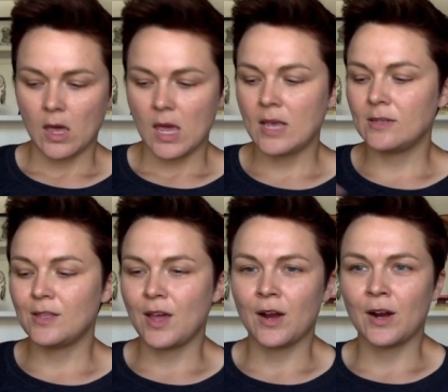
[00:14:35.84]
Is
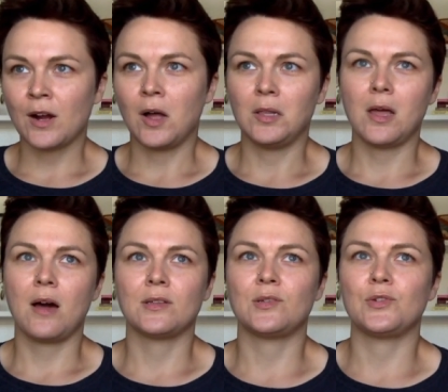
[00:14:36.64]
there a
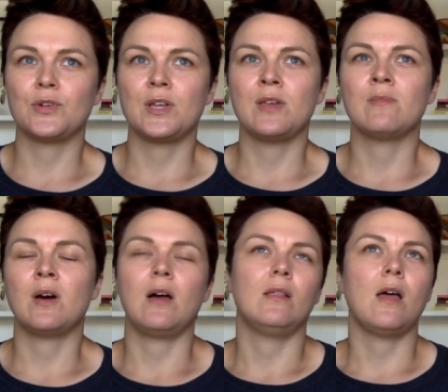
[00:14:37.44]
lost dream,
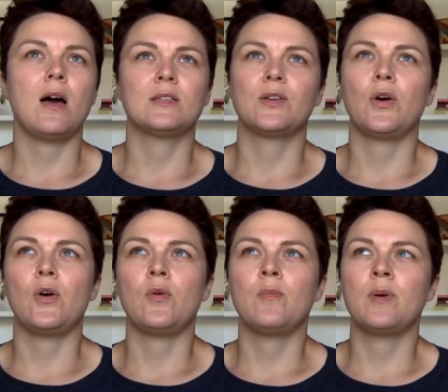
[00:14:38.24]
a lost
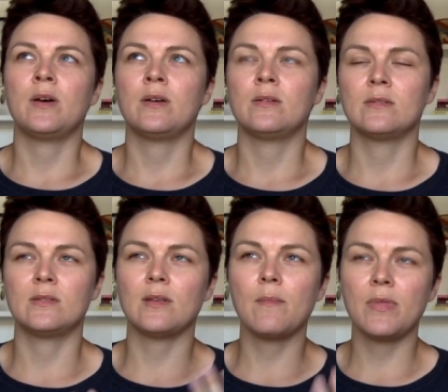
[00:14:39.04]
hope,
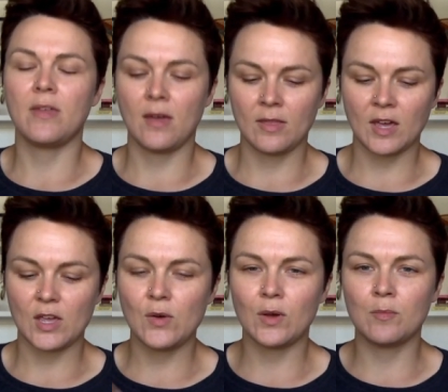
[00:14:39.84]
something that
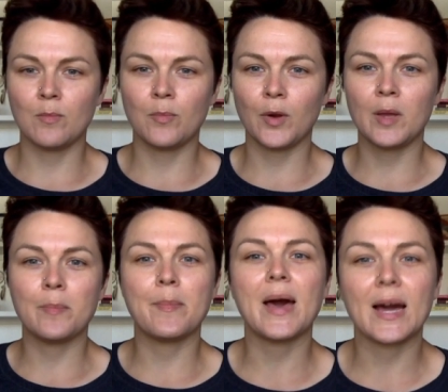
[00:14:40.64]
you can bring
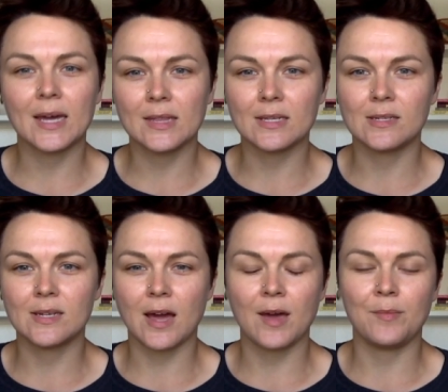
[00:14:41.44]
back at this
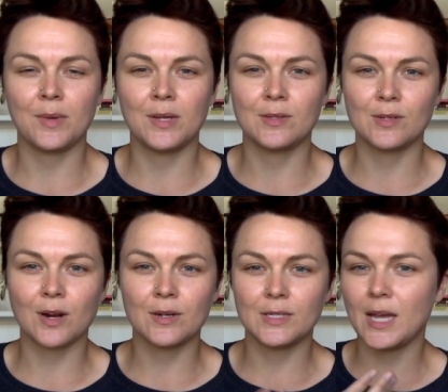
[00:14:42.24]
time and
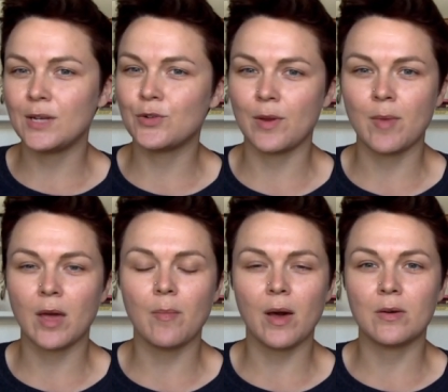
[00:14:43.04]
start daydreaming
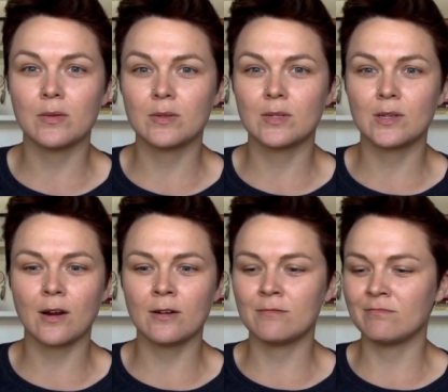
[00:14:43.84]
about,
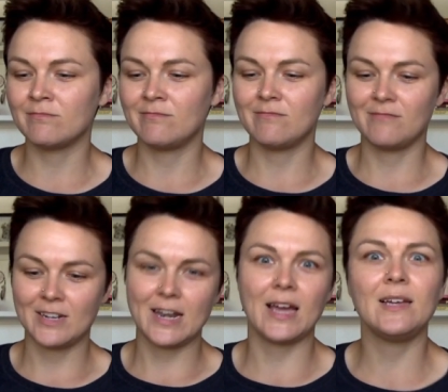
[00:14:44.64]
start
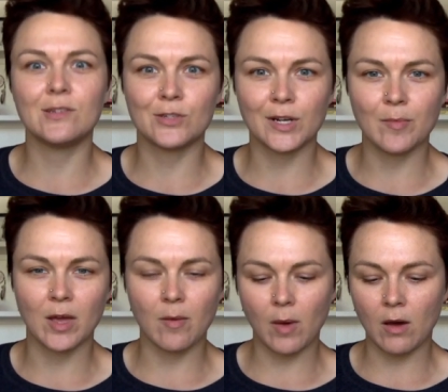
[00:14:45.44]
night
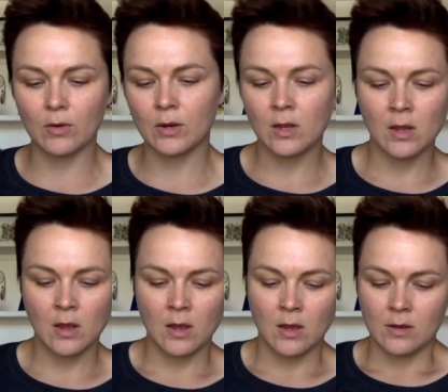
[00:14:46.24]
dreaming about,
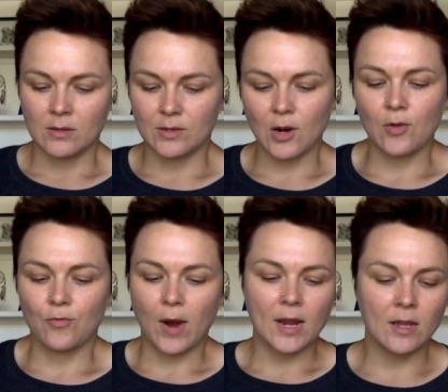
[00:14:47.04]
start
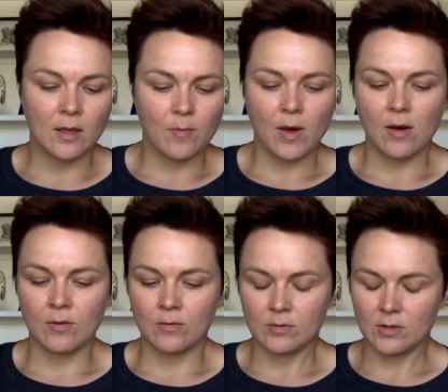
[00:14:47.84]
writing
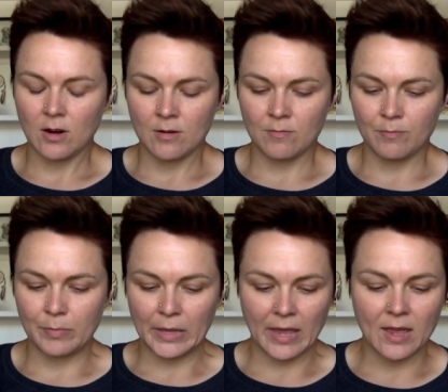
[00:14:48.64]
about, start
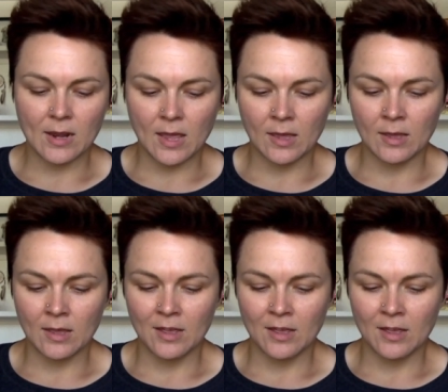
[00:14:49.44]
planning?